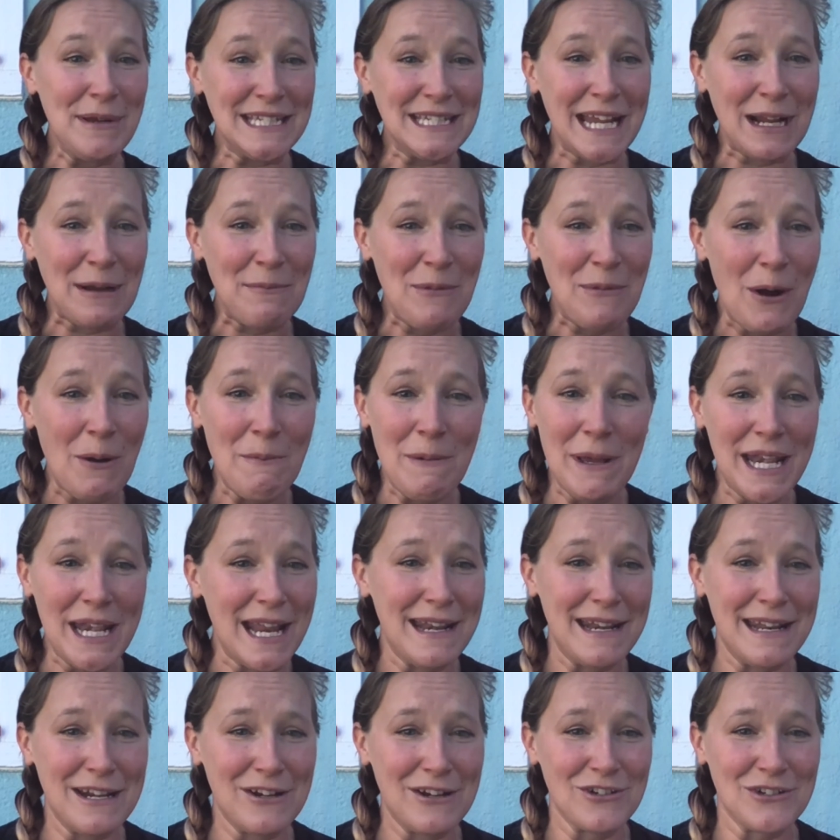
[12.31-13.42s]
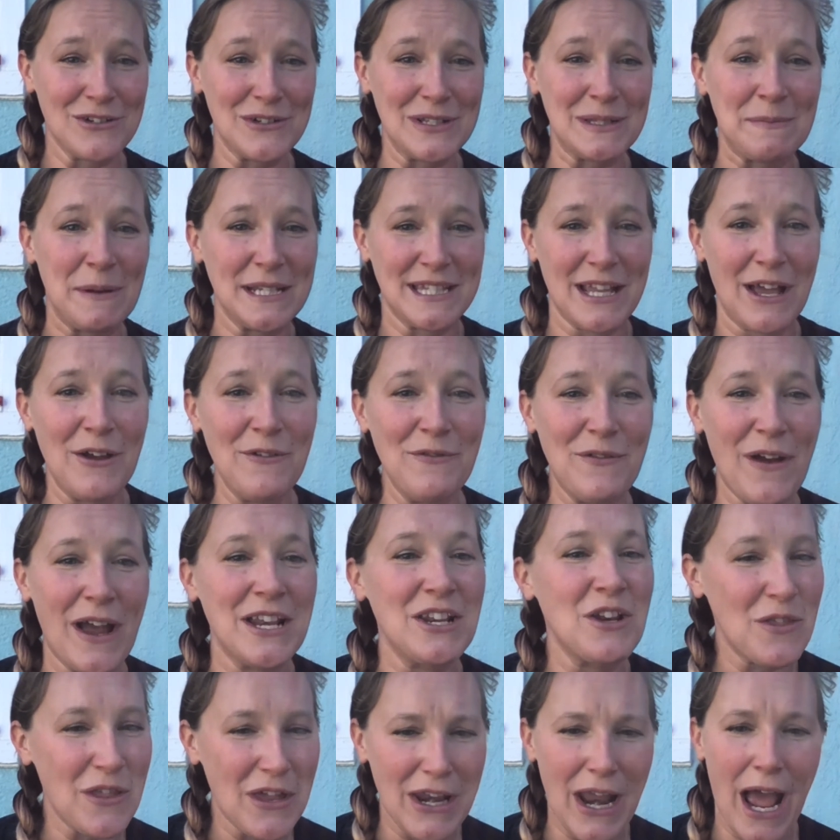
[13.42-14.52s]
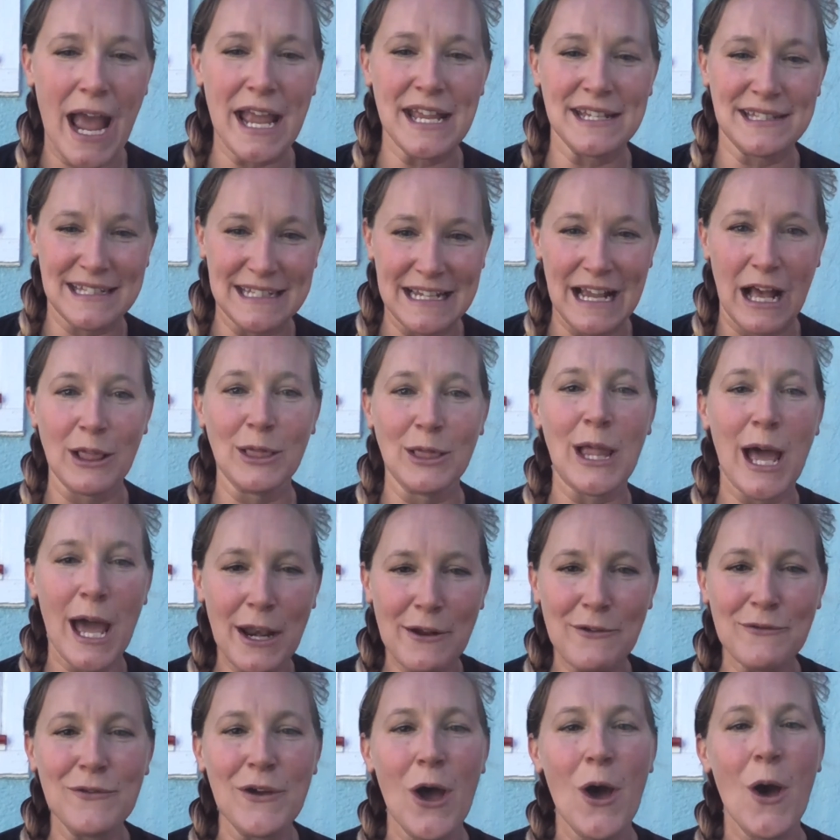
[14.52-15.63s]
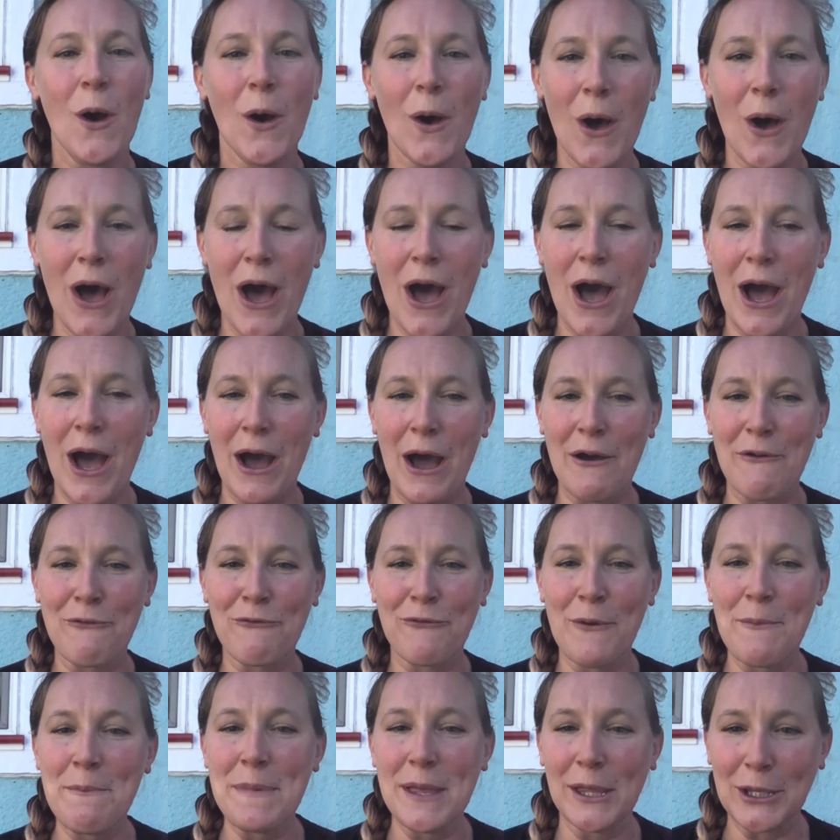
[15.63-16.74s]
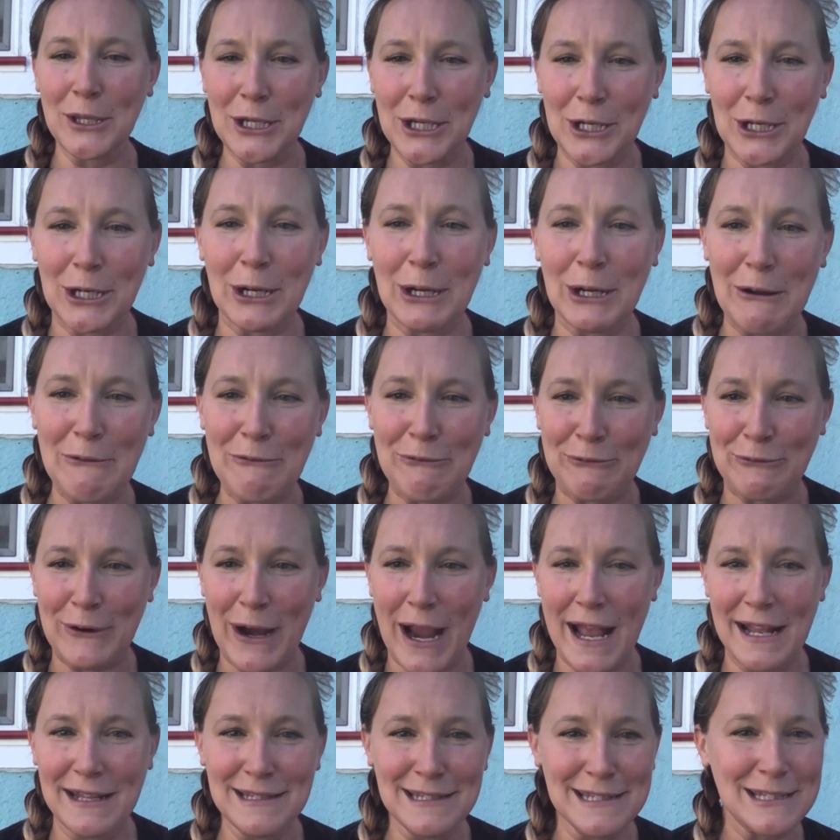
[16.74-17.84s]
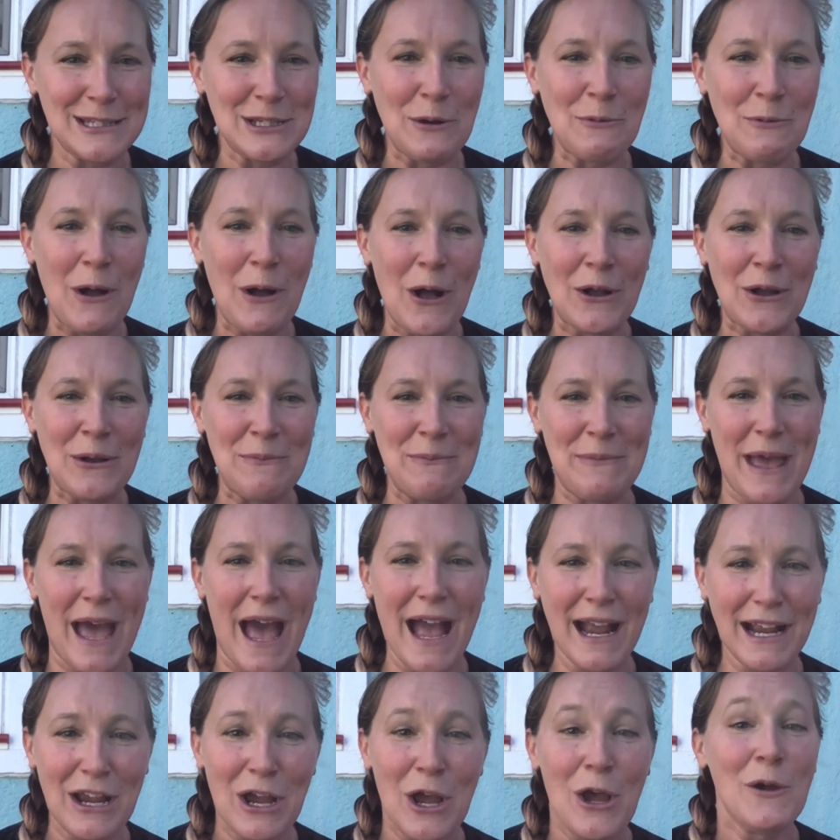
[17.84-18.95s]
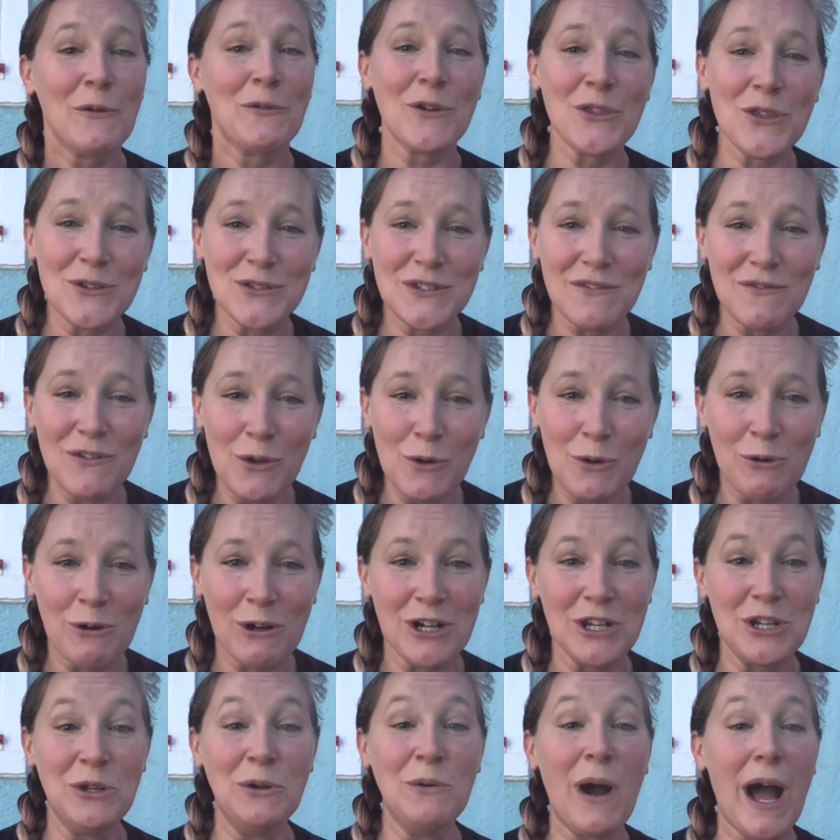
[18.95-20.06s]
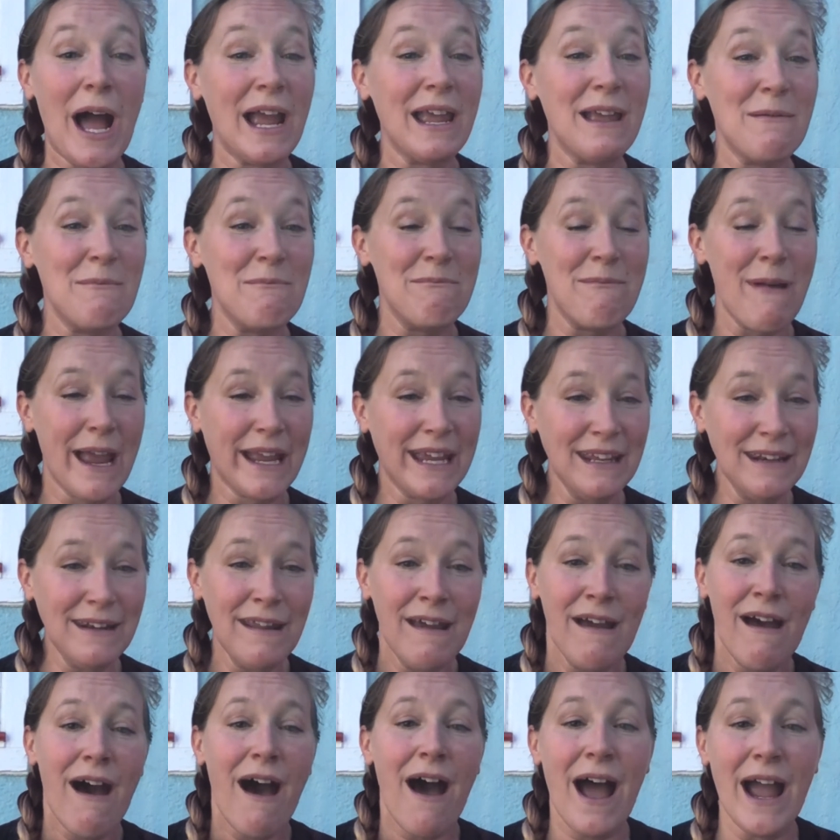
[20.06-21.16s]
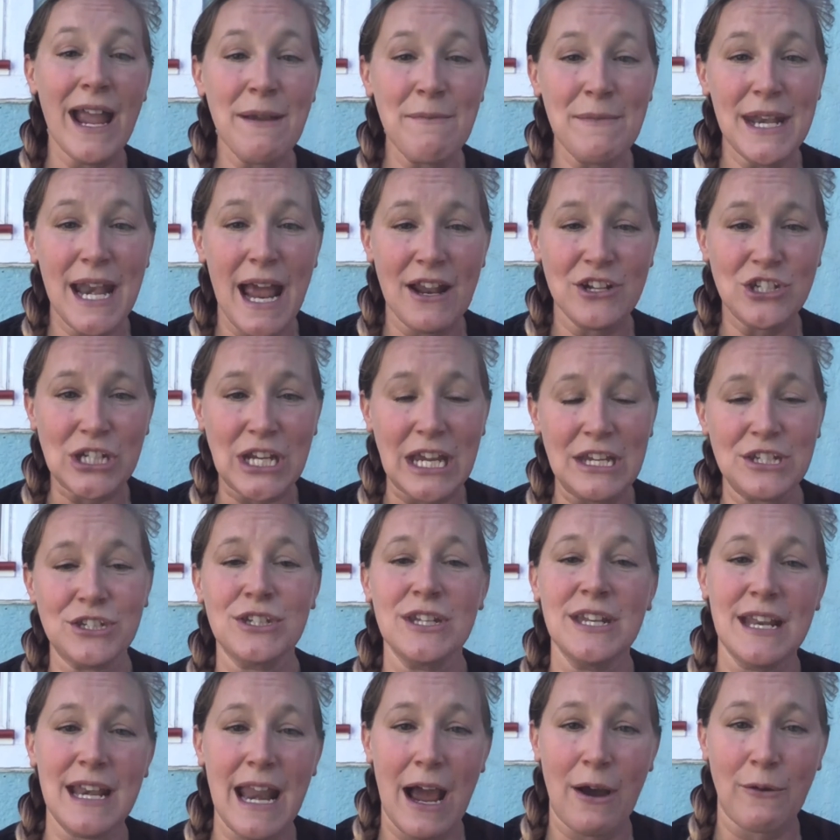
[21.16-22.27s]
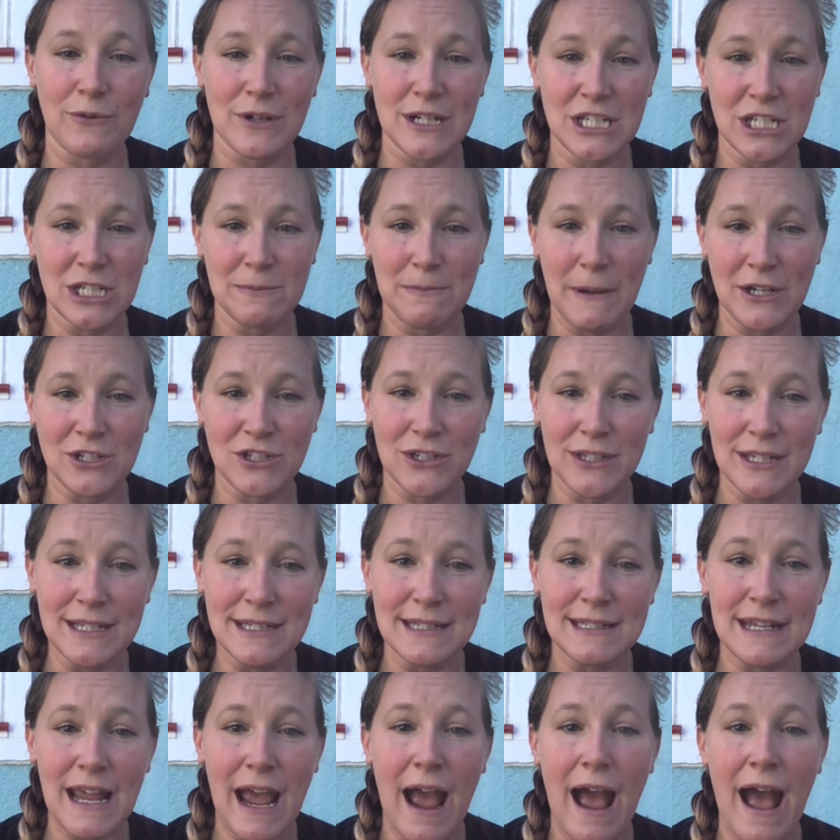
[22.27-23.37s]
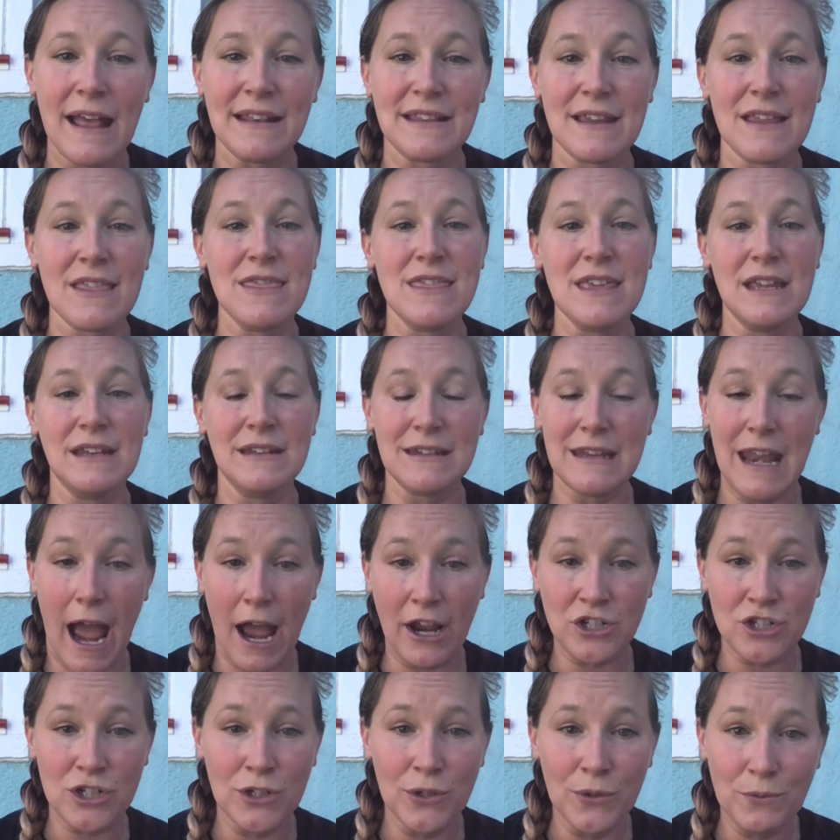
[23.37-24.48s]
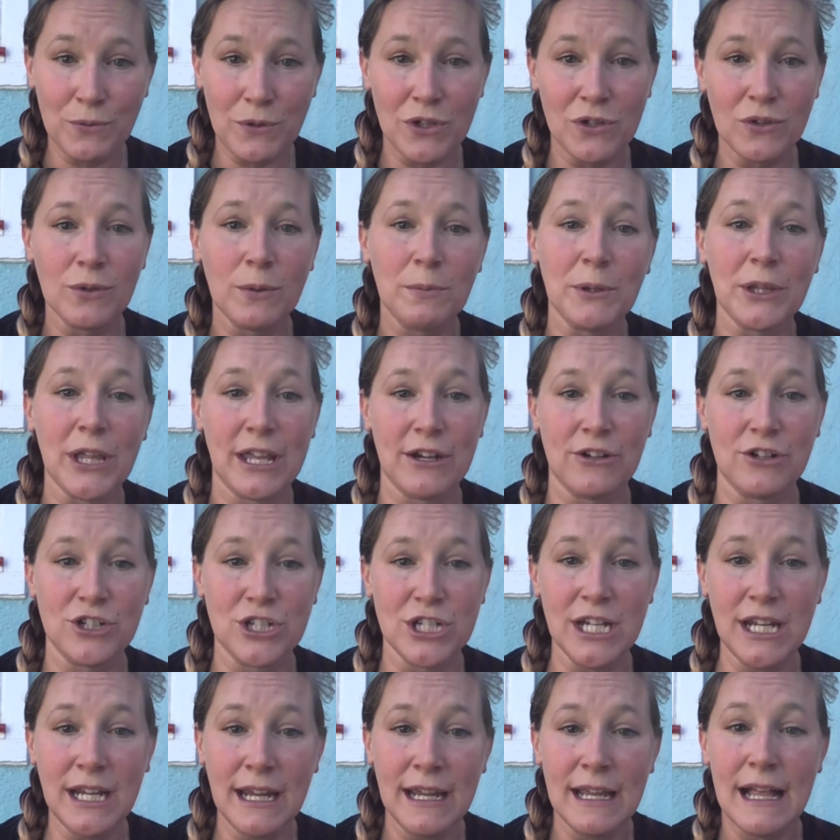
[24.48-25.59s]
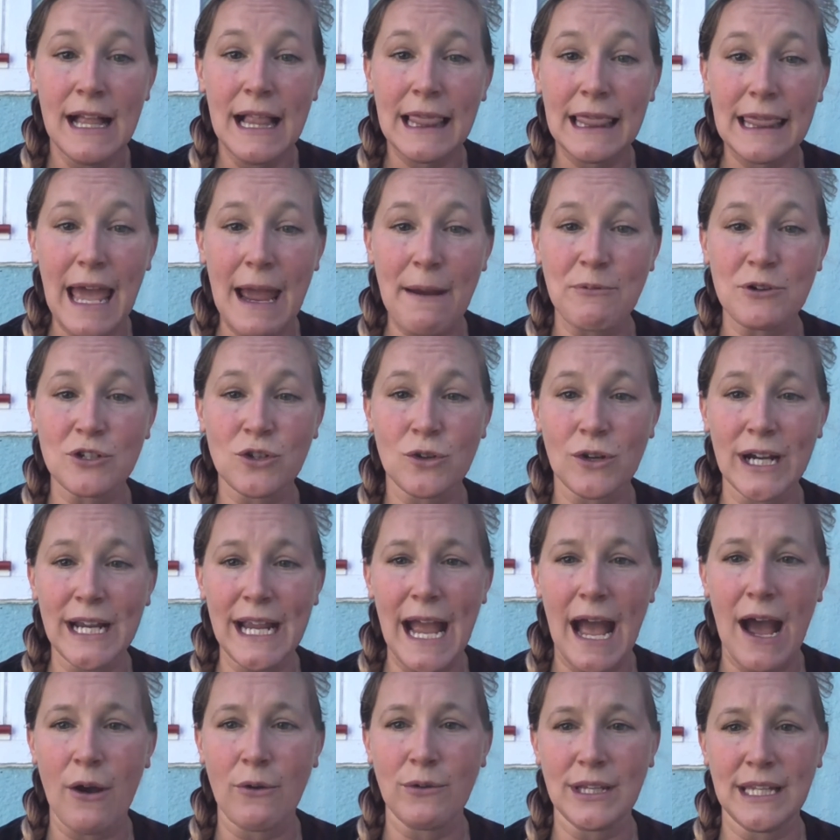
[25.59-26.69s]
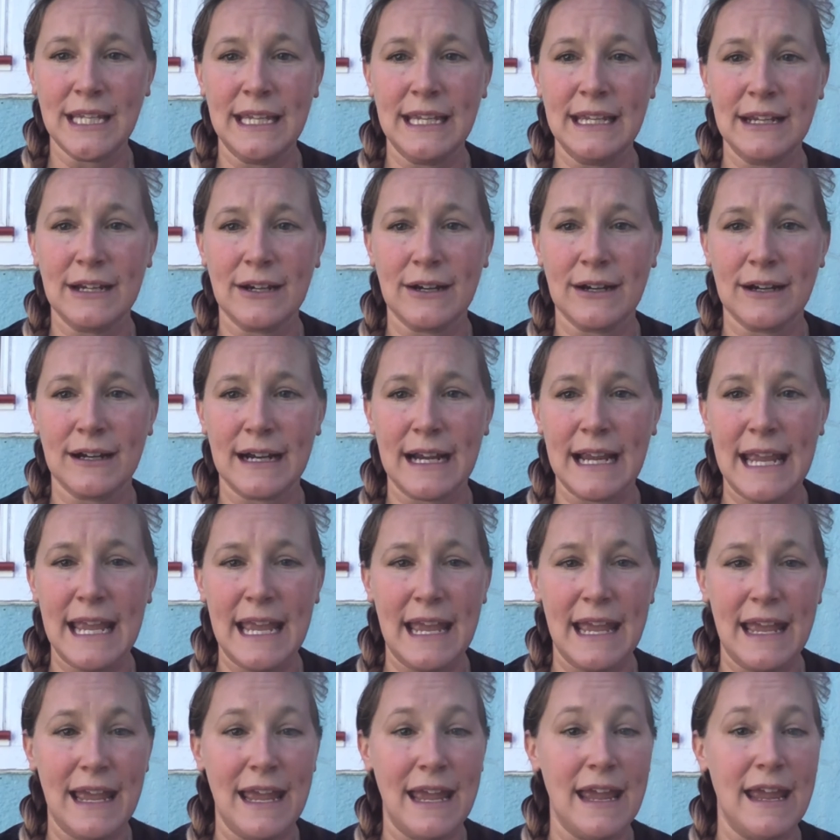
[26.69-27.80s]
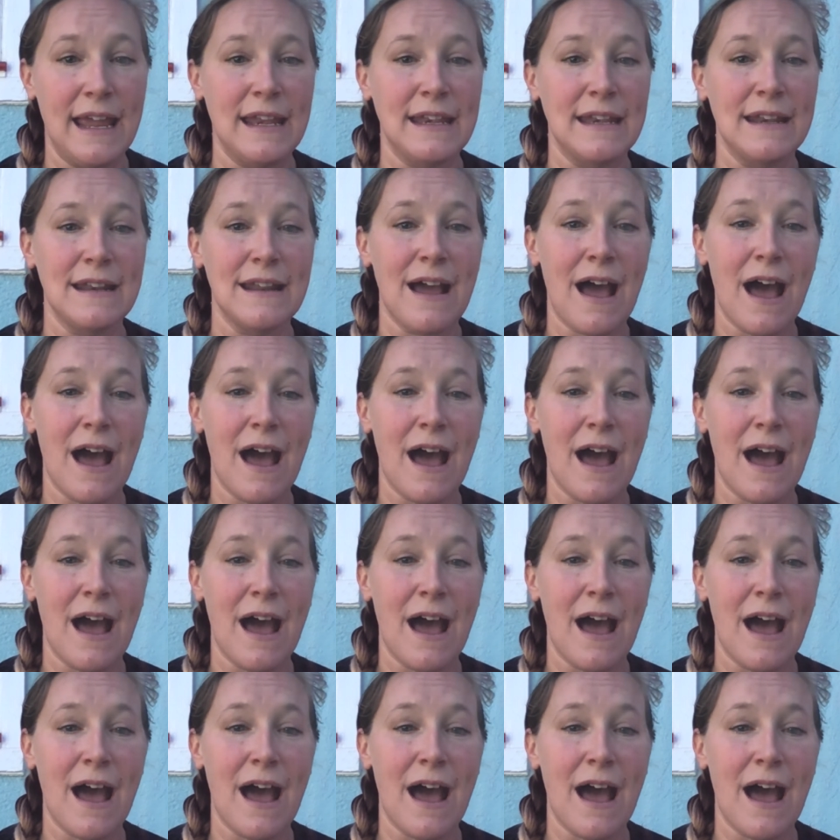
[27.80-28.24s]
take a moment and introduce myself. I know that I see a lot of familiar friends, so welcome back. For those of you who are new, I am Megan. I am an education and outreach specialist at the National Renewable Energy Laboratory out here in